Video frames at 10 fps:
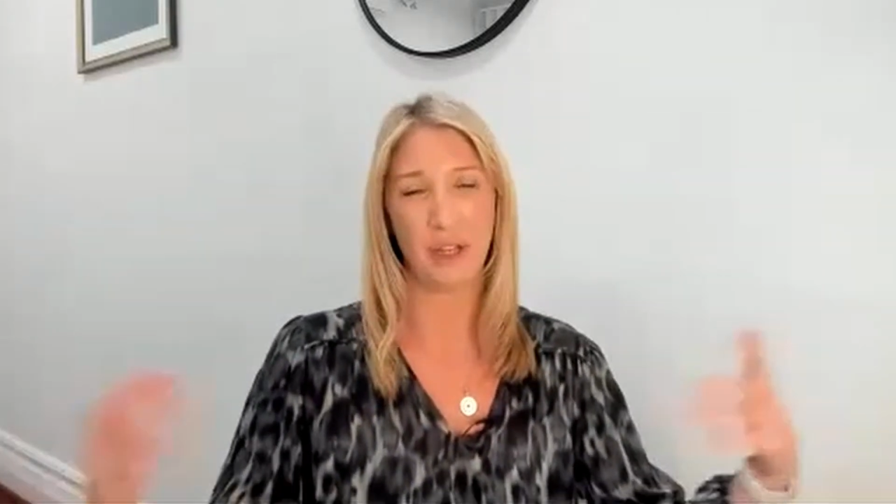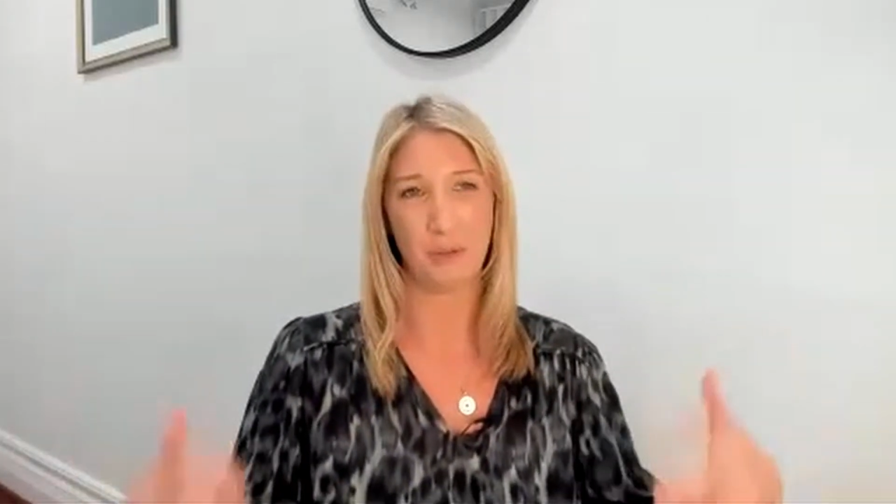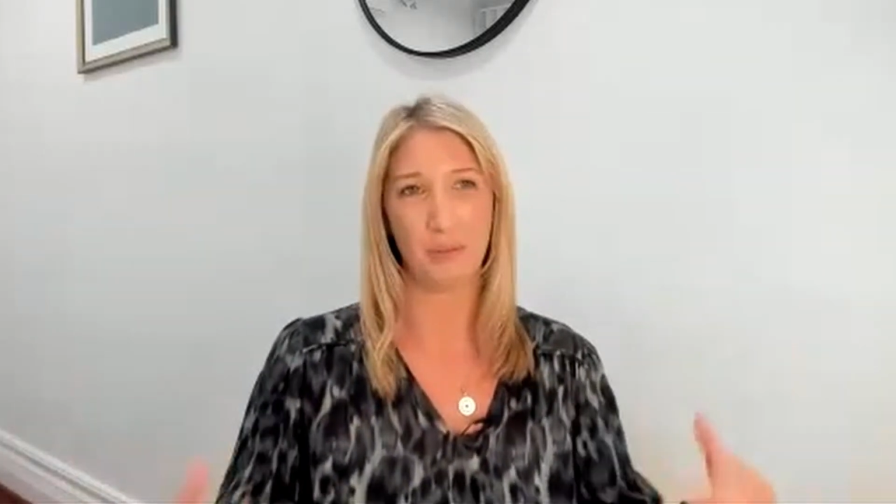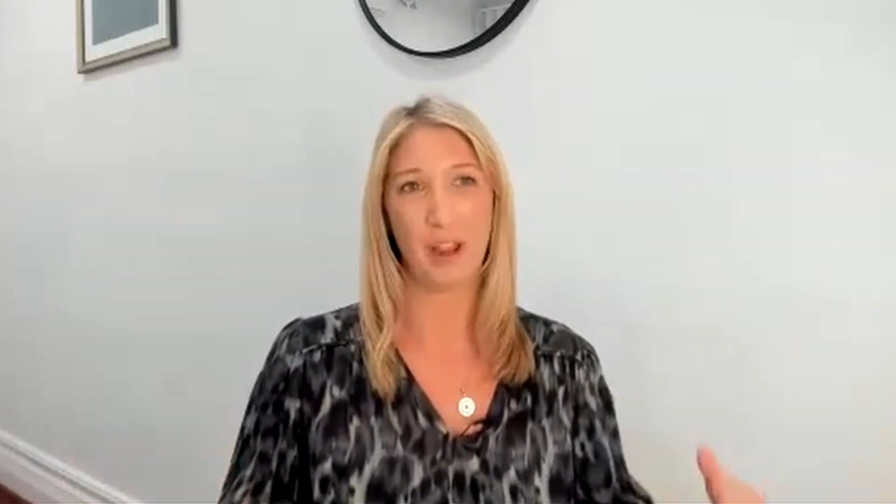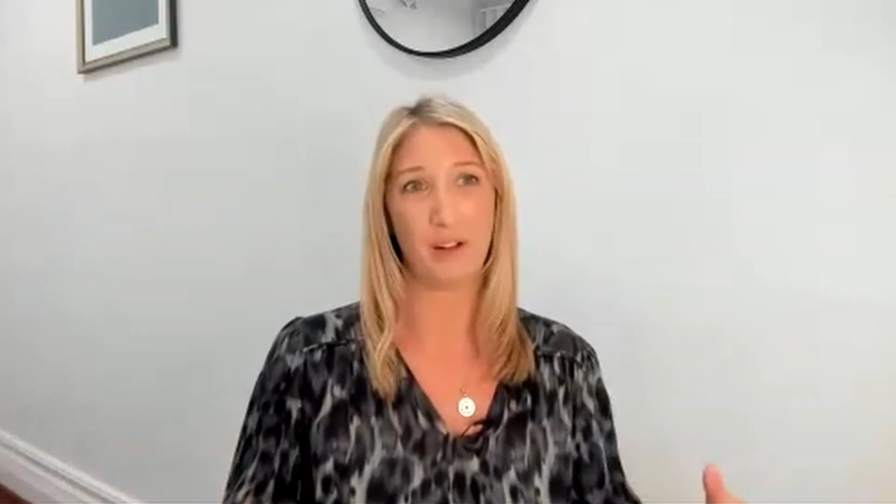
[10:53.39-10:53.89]

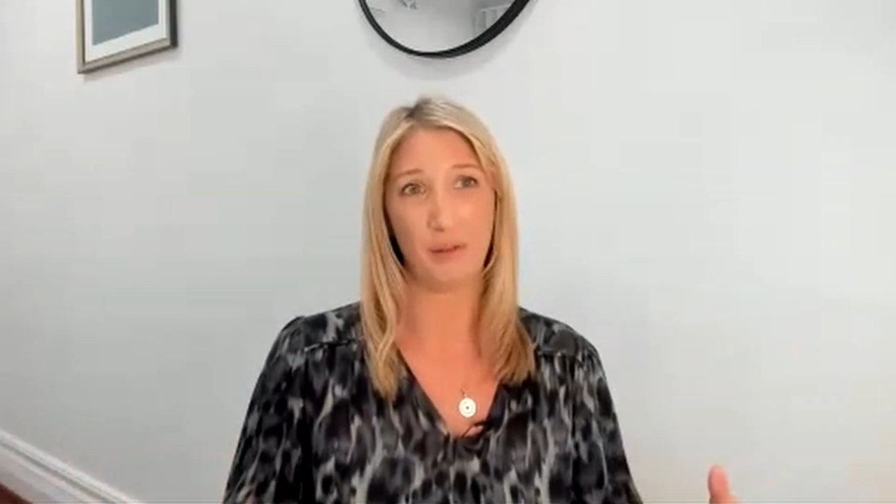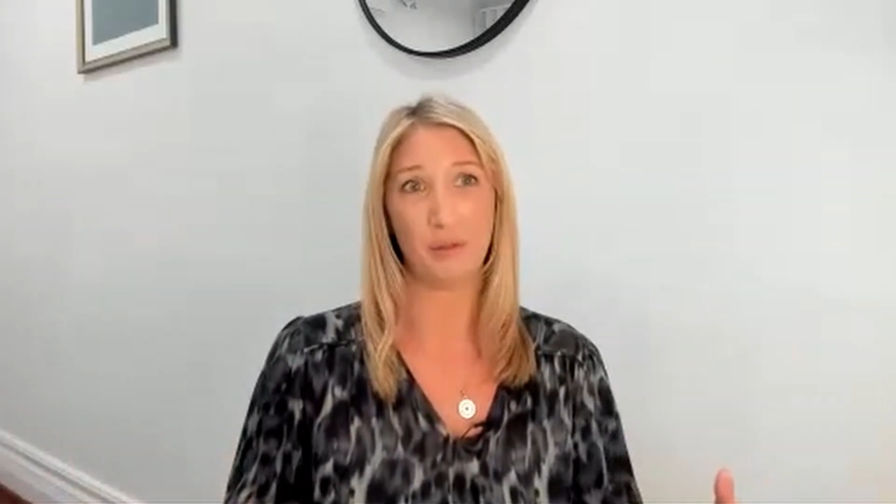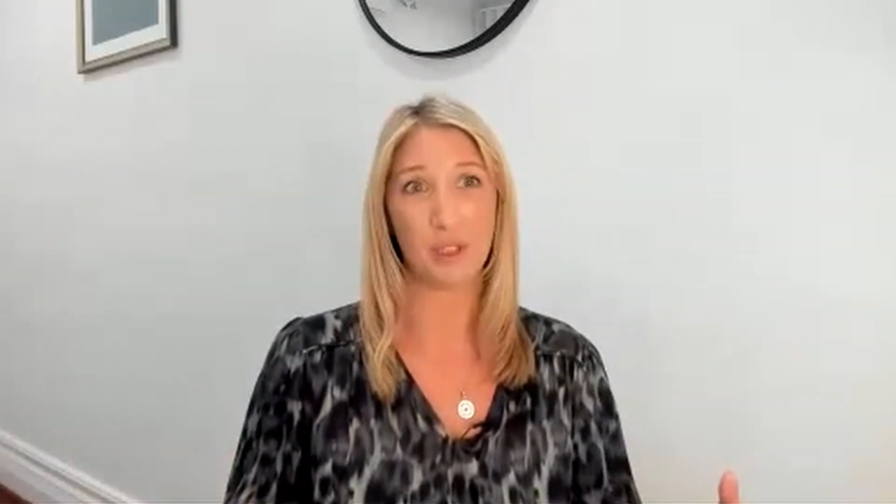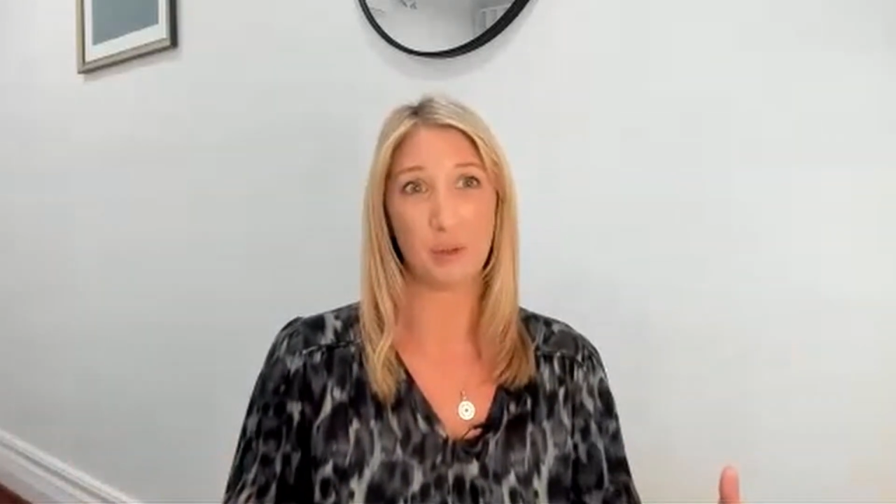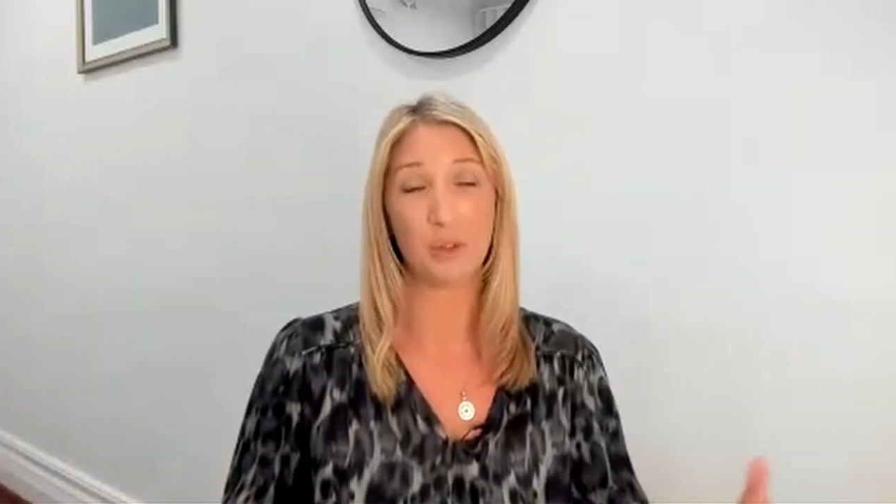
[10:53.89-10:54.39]
have the
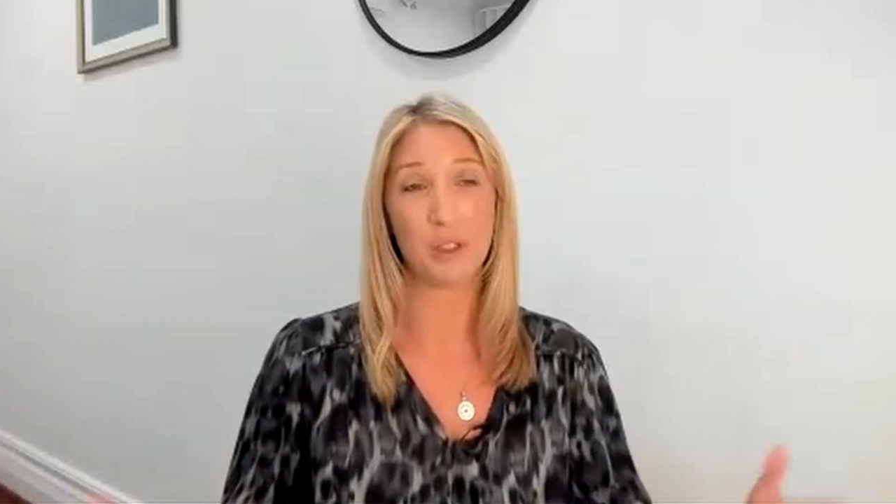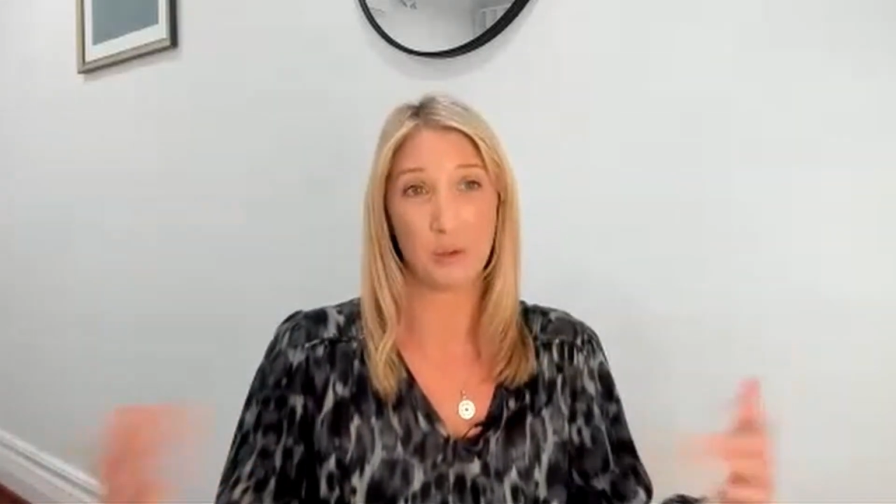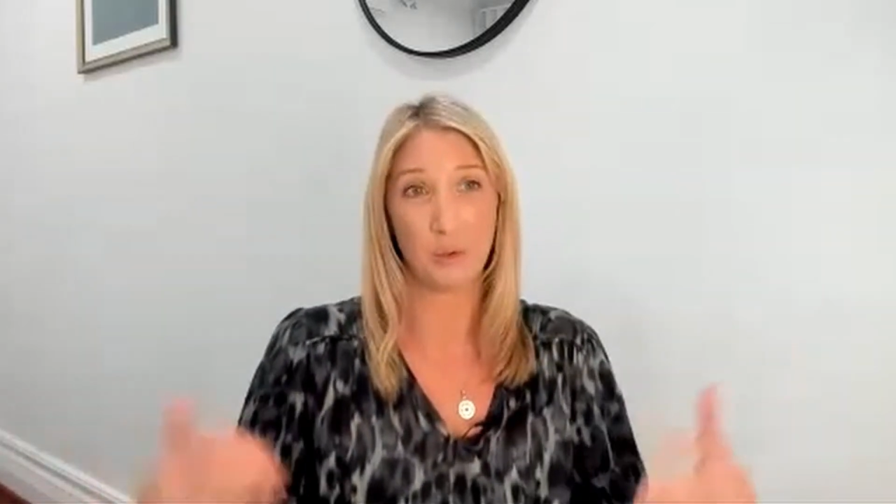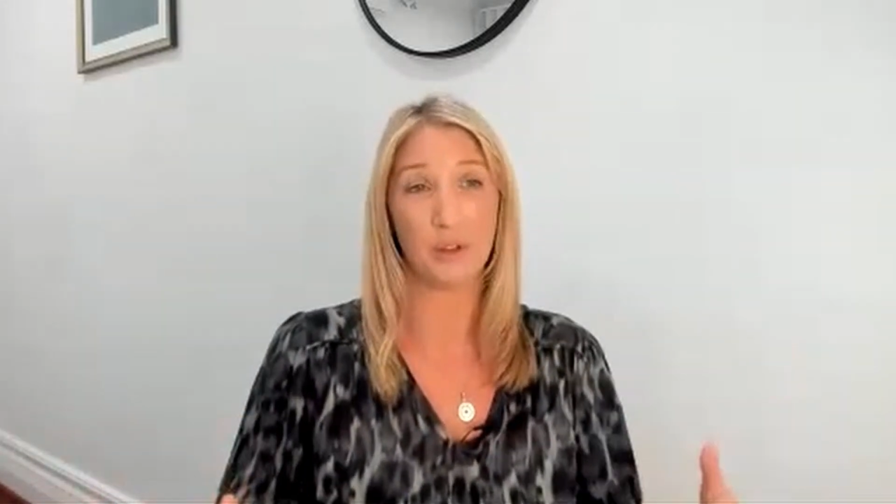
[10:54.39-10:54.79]
resources or